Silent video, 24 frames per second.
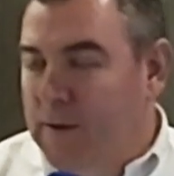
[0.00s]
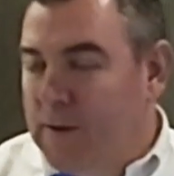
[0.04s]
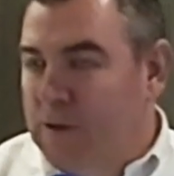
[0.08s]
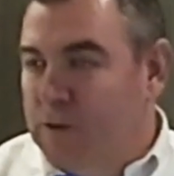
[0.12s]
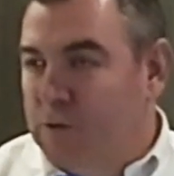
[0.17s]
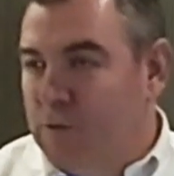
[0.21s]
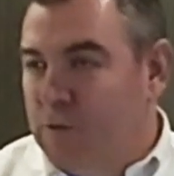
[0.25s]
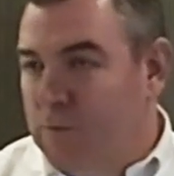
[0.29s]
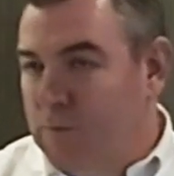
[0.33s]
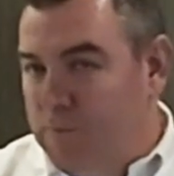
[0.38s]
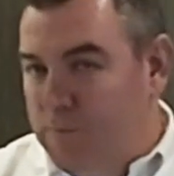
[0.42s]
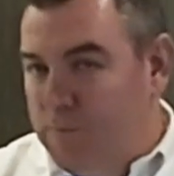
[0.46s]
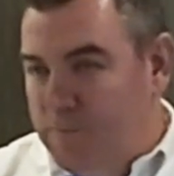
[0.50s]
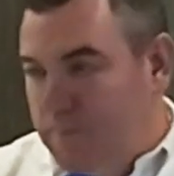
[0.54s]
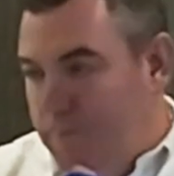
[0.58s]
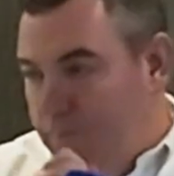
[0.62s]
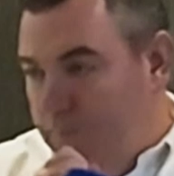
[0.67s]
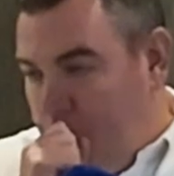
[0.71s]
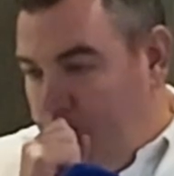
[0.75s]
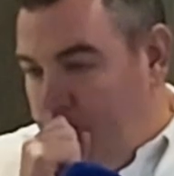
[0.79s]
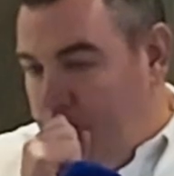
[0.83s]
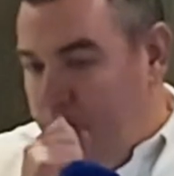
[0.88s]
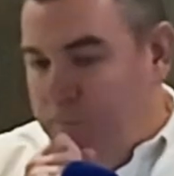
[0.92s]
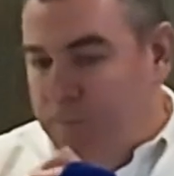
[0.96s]
So
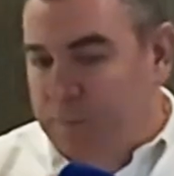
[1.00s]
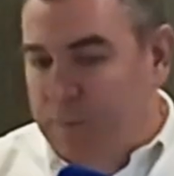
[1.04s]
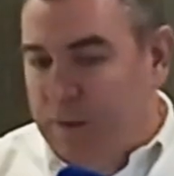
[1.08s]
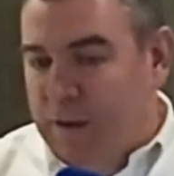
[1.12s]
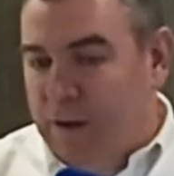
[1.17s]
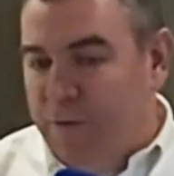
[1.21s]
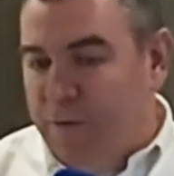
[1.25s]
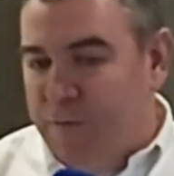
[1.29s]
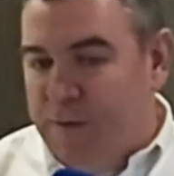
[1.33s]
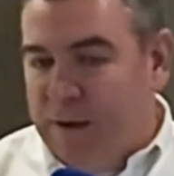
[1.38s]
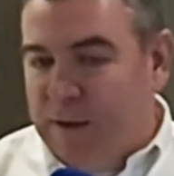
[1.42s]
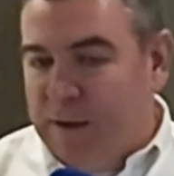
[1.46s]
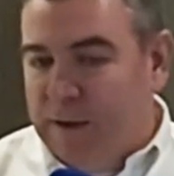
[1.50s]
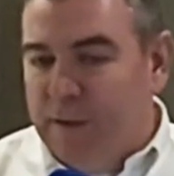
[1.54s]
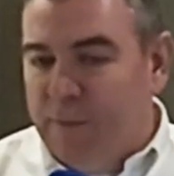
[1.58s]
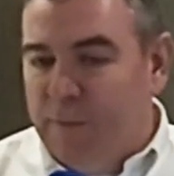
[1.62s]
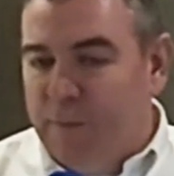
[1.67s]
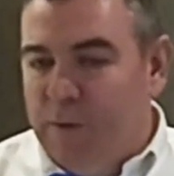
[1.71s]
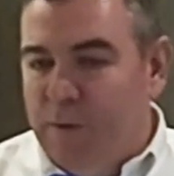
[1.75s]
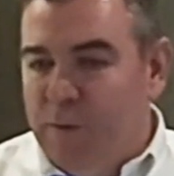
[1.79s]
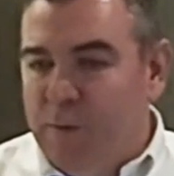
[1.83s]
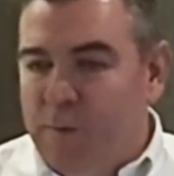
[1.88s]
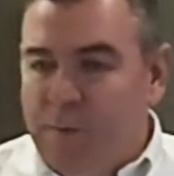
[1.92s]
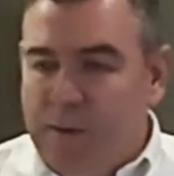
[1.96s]
in effect, then
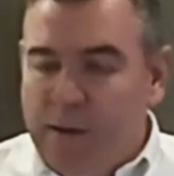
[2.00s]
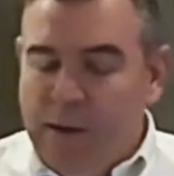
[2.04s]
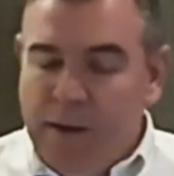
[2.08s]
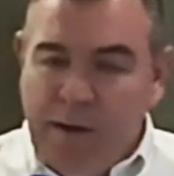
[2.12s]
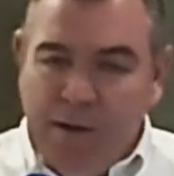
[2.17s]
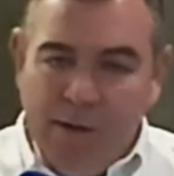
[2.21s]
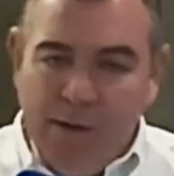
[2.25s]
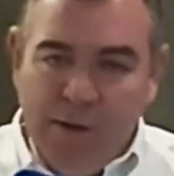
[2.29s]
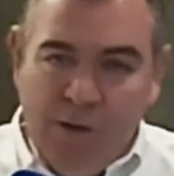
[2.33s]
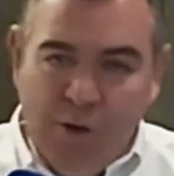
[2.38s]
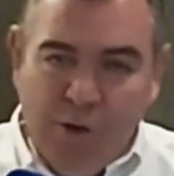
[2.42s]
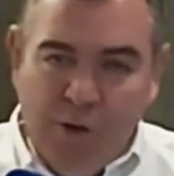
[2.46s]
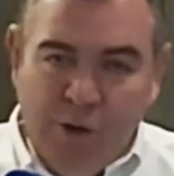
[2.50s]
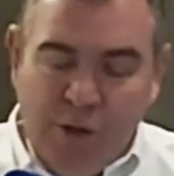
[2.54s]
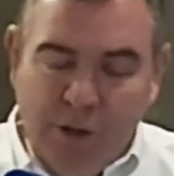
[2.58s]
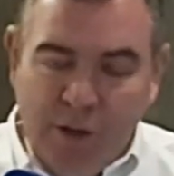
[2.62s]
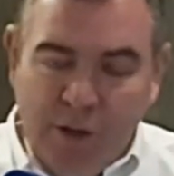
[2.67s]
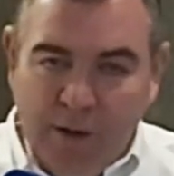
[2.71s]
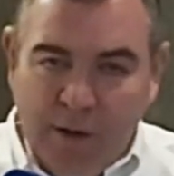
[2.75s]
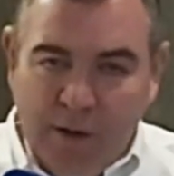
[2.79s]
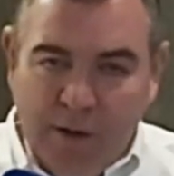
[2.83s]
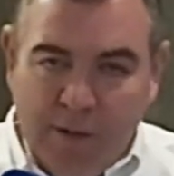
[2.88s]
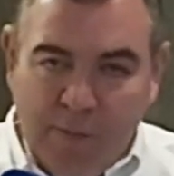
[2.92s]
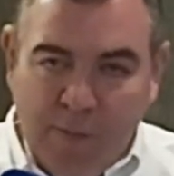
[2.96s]
we would
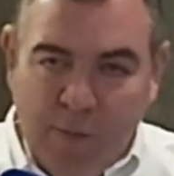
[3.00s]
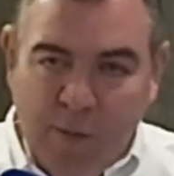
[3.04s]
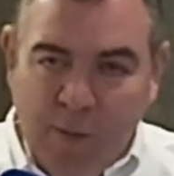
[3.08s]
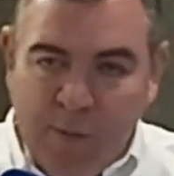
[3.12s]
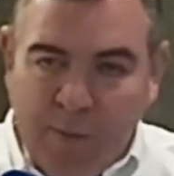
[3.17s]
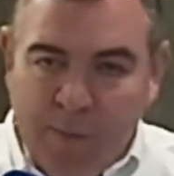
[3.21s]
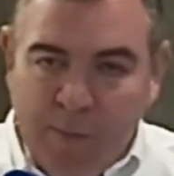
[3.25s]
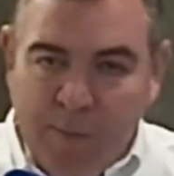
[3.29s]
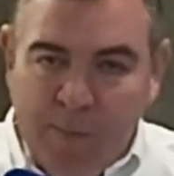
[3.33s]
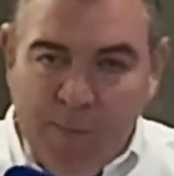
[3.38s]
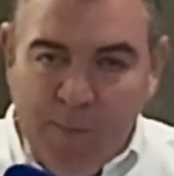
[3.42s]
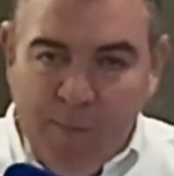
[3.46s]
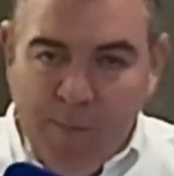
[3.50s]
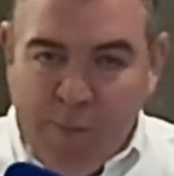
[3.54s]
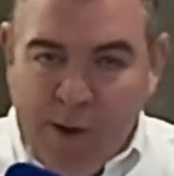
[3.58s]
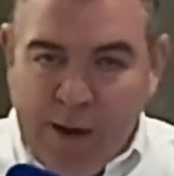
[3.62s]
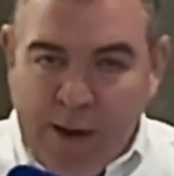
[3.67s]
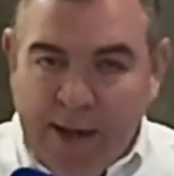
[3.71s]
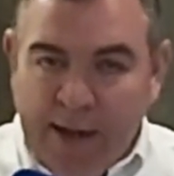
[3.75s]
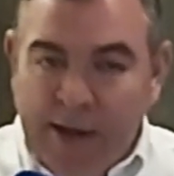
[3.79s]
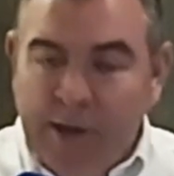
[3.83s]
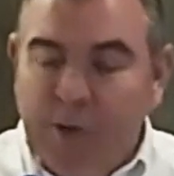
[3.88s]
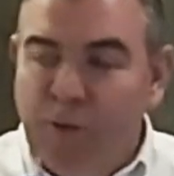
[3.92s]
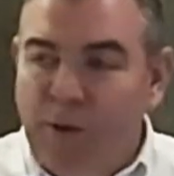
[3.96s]
bring
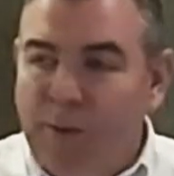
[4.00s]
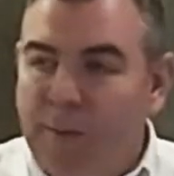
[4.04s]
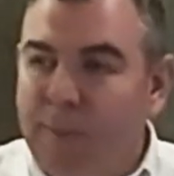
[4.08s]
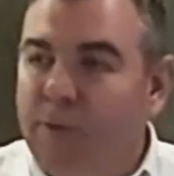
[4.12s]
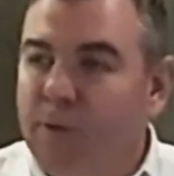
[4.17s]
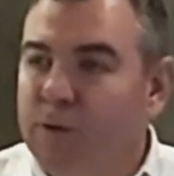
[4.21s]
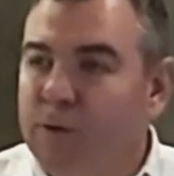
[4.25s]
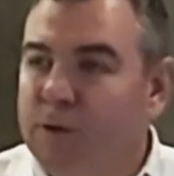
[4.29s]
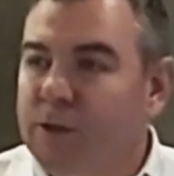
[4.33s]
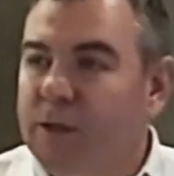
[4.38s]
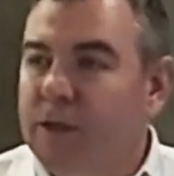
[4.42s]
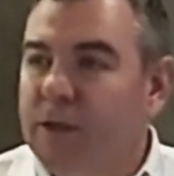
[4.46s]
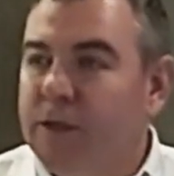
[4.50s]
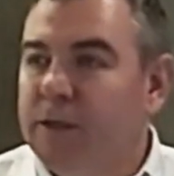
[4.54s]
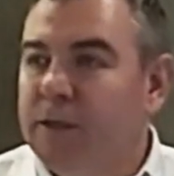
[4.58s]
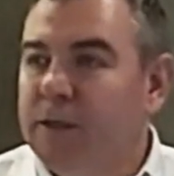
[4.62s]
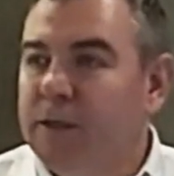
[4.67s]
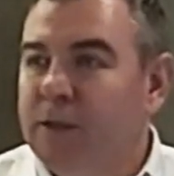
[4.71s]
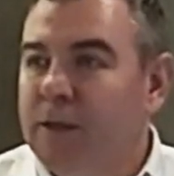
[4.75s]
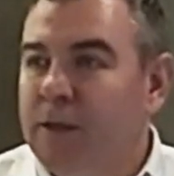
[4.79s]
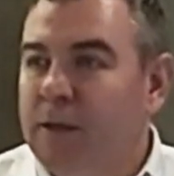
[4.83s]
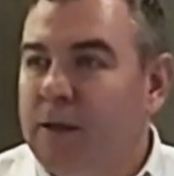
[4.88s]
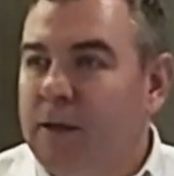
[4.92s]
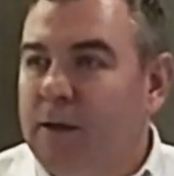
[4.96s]
it into a
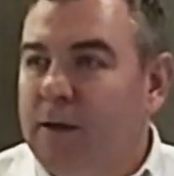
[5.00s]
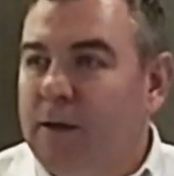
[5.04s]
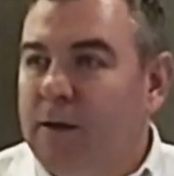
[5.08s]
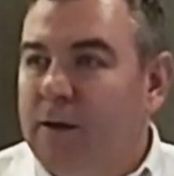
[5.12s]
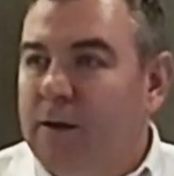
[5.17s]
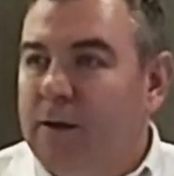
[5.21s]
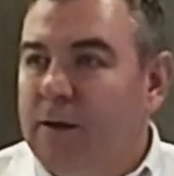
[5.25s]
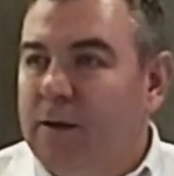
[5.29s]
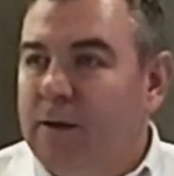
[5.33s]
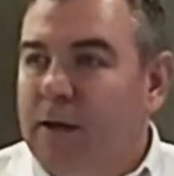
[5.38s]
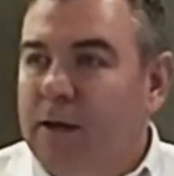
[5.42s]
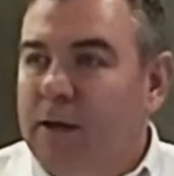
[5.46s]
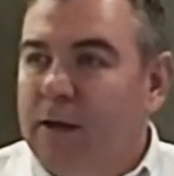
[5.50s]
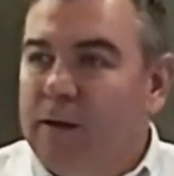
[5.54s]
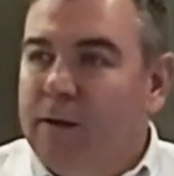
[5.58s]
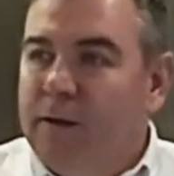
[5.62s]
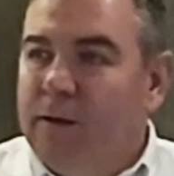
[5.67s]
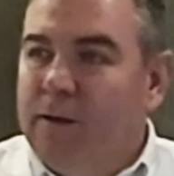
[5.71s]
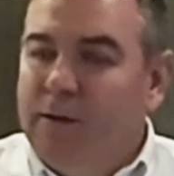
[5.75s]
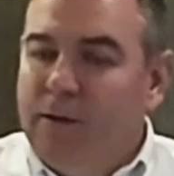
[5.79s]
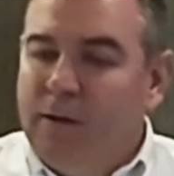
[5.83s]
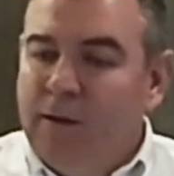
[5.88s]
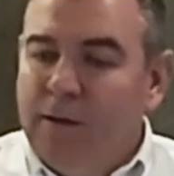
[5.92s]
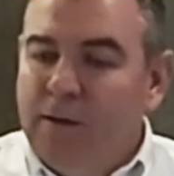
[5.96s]
process that
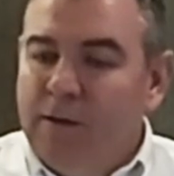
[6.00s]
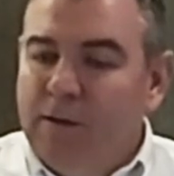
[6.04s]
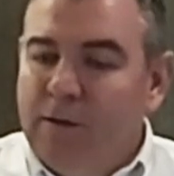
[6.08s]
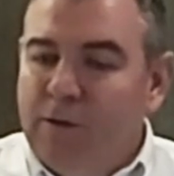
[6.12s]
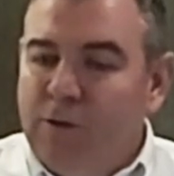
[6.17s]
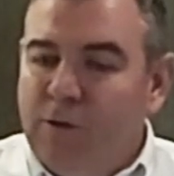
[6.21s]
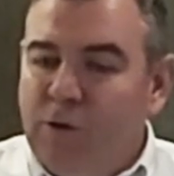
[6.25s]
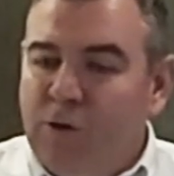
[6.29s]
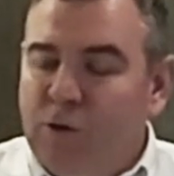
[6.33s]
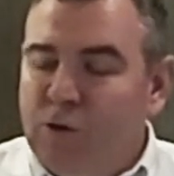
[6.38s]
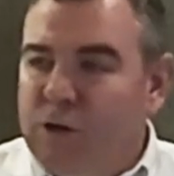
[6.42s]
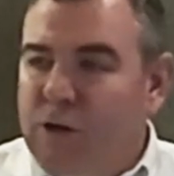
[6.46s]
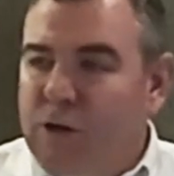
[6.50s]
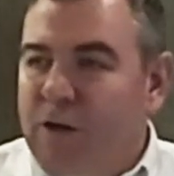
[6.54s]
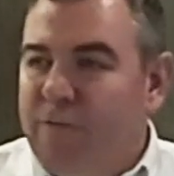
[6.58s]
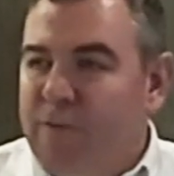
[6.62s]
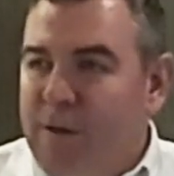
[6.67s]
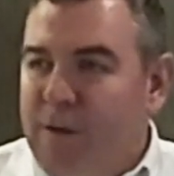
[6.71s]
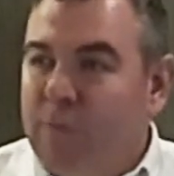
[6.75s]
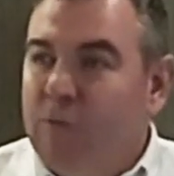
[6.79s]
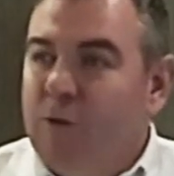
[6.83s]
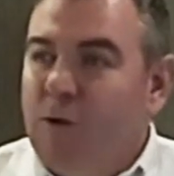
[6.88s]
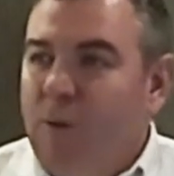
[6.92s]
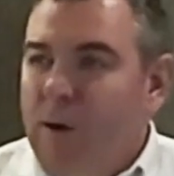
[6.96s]
doesn't have
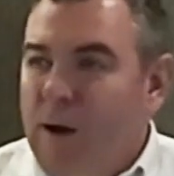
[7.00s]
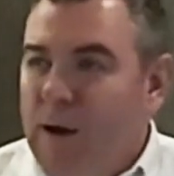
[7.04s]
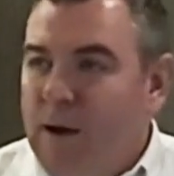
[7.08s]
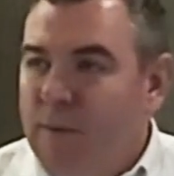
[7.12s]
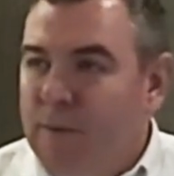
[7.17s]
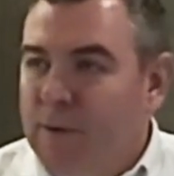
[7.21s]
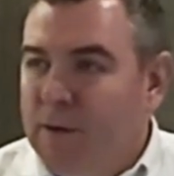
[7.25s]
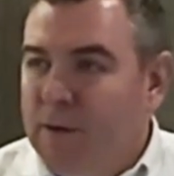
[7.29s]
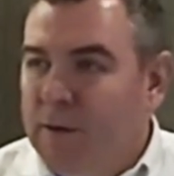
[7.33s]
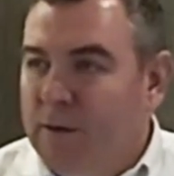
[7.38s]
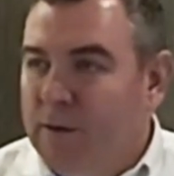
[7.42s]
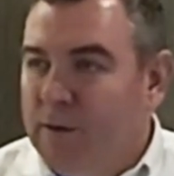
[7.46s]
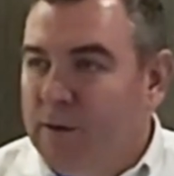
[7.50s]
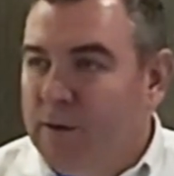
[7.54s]
that requirement.